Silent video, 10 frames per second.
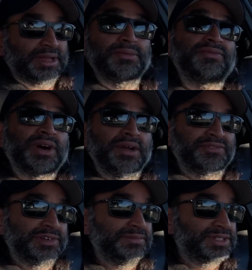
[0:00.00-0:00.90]
Again, 5
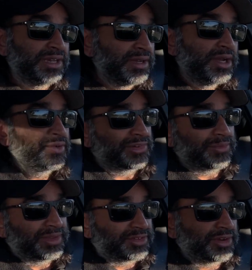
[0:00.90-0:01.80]
trims,
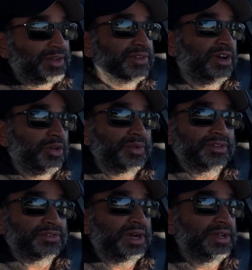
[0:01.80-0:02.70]
front-wheel drive and
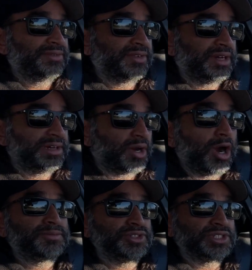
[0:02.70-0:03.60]
all-wheel drive
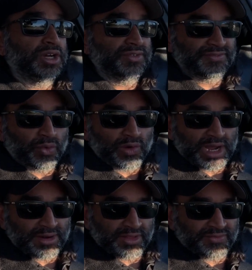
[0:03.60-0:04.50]
options on 4
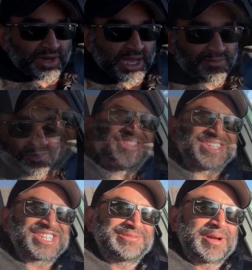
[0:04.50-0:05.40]
out of the 5 trims.
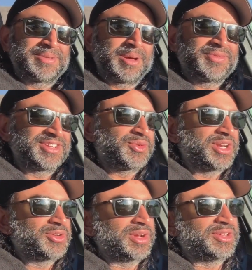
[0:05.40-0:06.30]
That's going to wrap it up for the
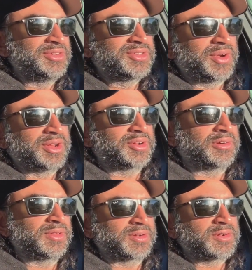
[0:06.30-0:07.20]
2022 Toyota
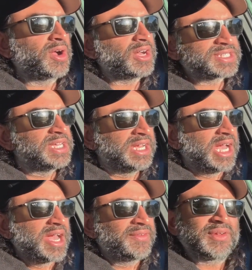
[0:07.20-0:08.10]
Corolla Cross.
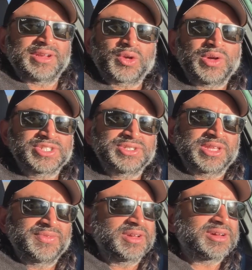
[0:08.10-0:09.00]
If you've got any questions on
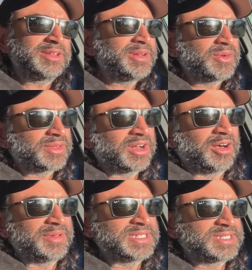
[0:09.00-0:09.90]
the vehicle, let me know in the
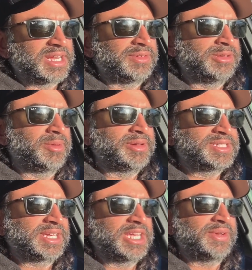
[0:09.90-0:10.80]
comments, and I will do my
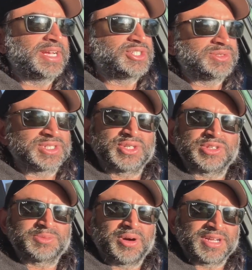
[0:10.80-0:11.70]
best to get you answers as soon
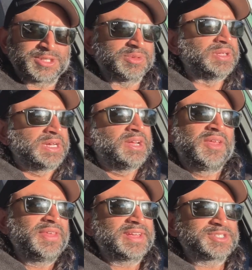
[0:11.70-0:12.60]
as possible.
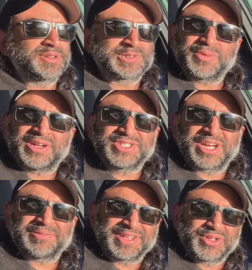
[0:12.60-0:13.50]
Thank you so much for watching.
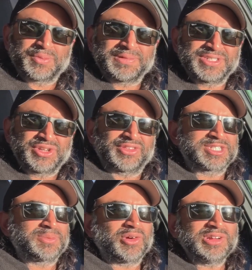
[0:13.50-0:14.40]
I really do appreciate the
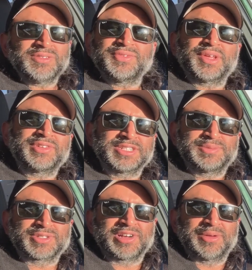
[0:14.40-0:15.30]
support. Feel free to
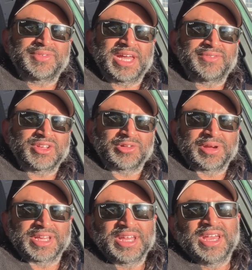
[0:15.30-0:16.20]
subscribe if you haven't
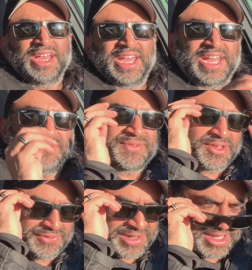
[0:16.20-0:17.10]
already, and
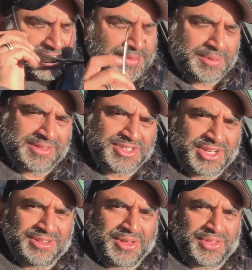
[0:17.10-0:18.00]
feel free to tell somebody about the
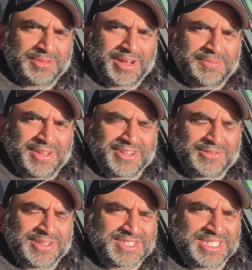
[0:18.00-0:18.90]
channel who you think might be
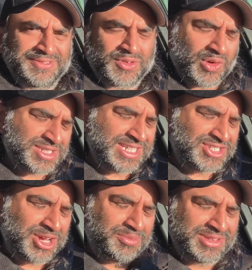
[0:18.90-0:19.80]
interested. Of course, I
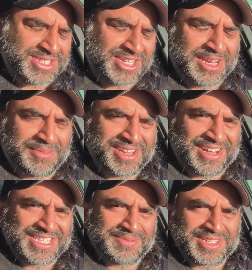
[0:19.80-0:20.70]
stop with the sun in my
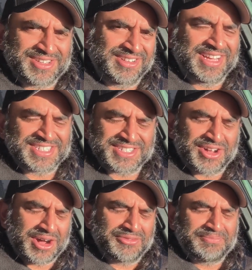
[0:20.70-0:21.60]
eyes and my sunglasses
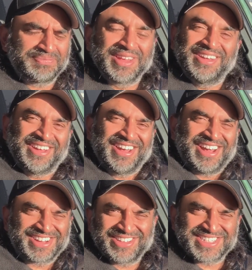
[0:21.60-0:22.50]
off.
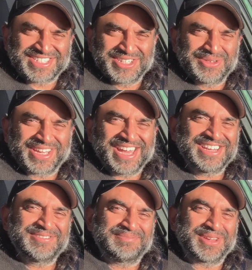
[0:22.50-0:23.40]
Until I see you
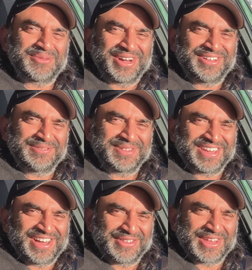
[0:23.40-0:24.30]
again, be well, be
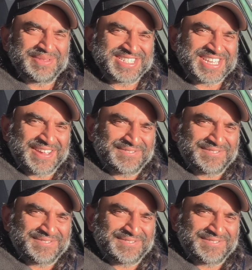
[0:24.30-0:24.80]
healthy, be safe.